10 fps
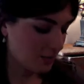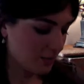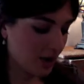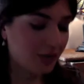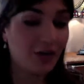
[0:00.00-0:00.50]

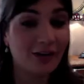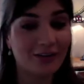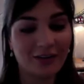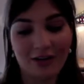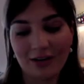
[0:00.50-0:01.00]
My third
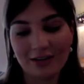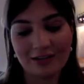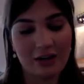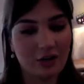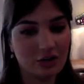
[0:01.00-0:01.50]
star
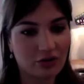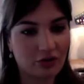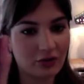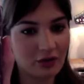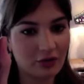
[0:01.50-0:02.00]
is
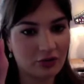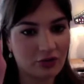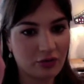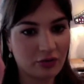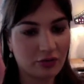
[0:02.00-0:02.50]

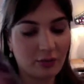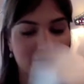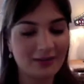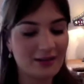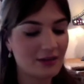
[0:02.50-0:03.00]
Luxtral's
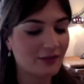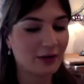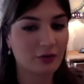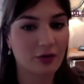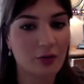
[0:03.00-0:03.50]
Mystique
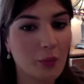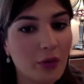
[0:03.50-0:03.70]
Fountain.